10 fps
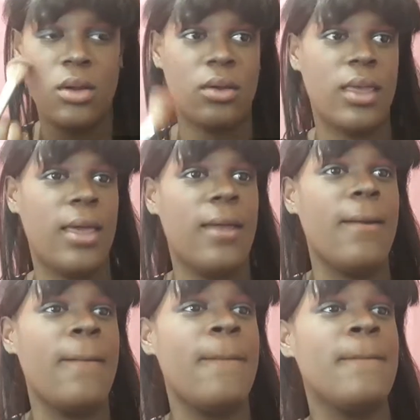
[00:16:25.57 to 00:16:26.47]
Okay.
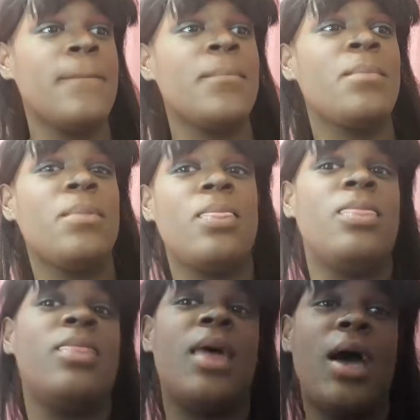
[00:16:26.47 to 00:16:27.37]

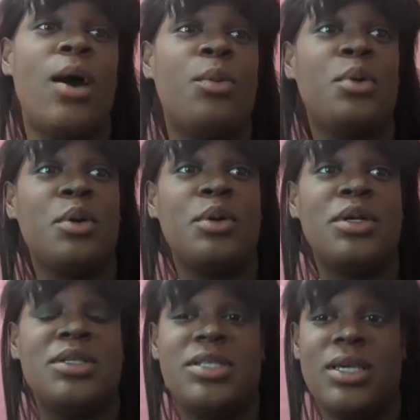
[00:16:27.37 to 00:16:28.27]
Now we're
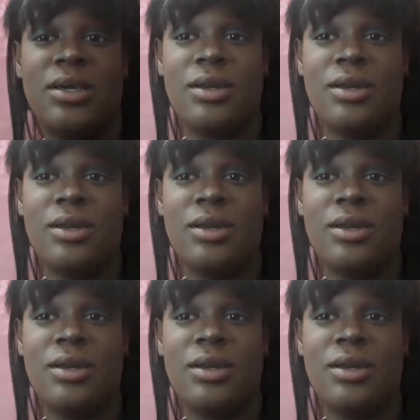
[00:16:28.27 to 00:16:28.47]
gonna take